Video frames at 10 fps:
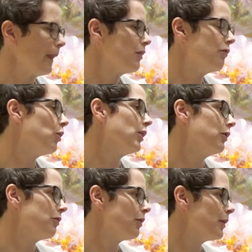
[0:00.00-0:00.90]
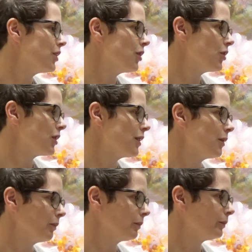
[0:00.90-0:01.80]
fallout from introducing
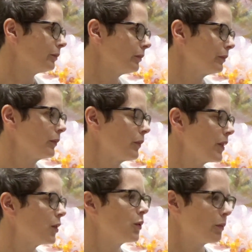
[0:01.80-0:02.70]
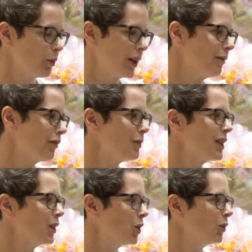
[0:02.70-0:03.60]
them. Bring everybody
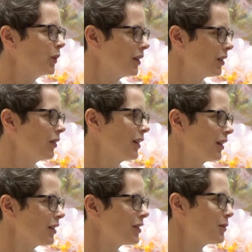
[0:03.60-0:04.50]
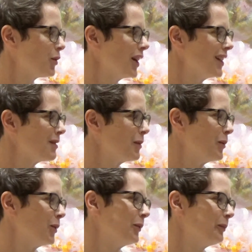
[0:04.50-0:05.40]
along with you rather than surprise people.